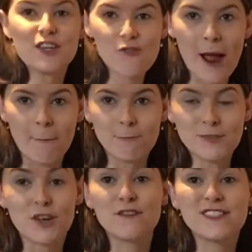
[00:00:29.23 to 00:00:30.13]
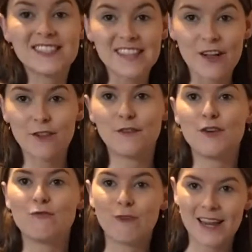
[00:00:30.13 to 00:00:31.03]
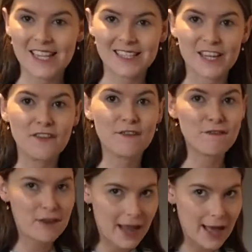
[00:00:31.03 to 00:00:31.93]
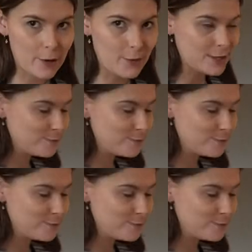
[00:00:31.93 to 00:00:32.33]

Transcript: grams of self-raising flour.